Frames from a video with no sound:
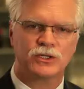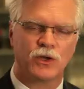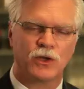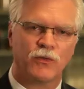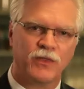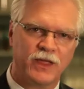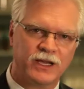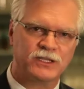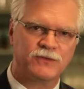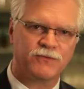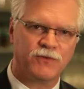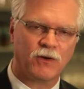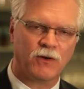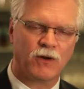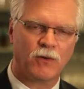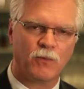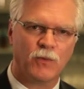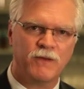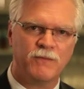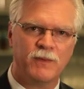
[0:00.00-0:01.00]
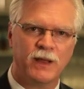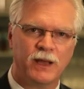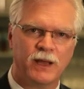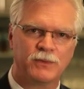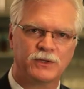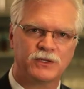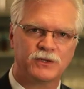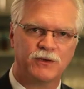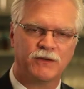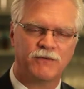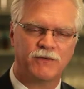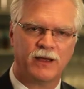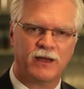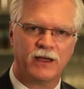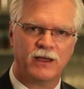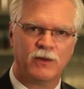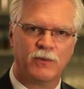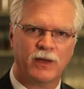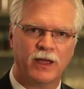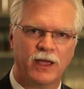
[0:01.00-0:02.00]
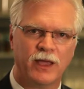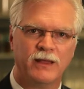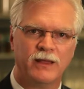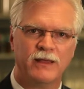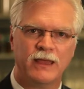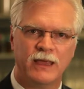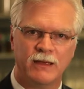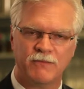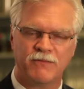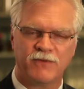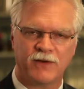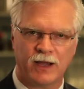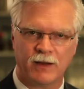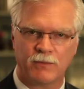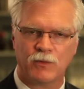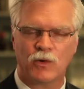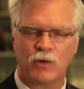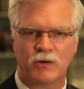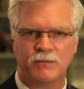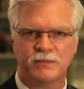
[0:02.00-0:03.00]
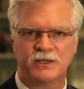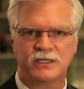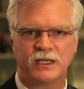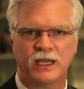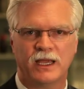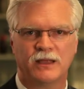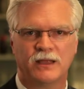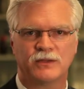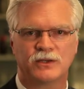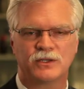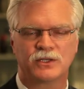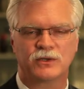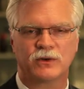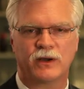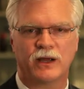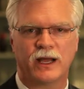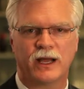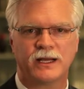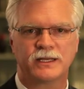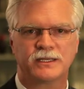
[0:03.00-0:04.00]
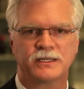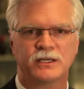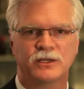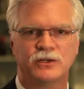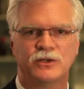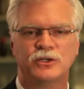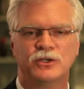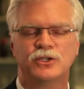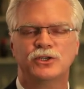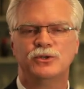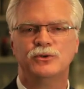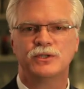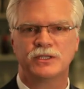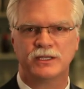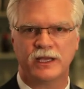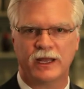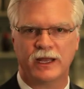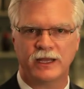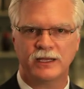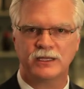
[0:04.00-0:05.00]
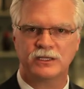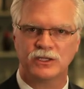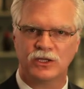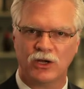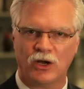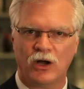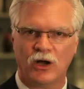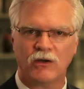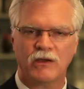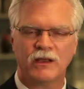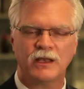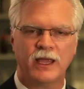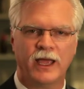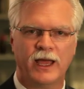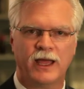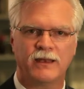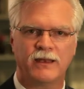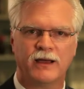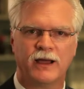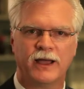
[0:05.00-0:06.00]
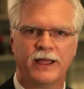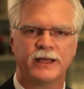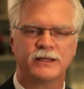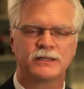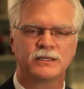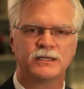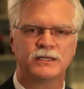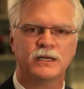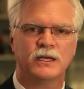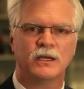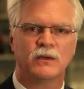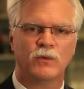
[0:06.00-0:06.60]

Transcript: So thus far, we've been able to evaluate M-Fiber or Miscanthus grass under 2 settings, dog and cat diets.